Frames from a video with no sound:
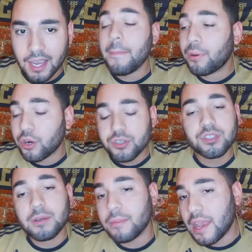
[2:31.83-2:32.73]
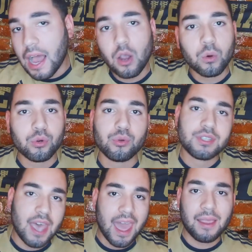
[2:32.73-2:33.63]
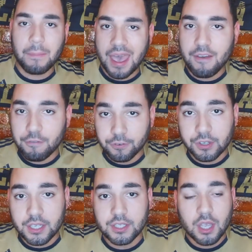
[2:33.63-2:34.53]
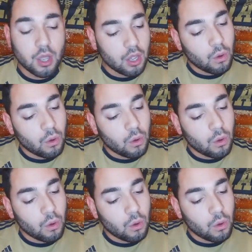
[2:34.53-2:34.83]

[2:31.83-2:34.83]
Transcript: I personally am not going to attack Matt Freeze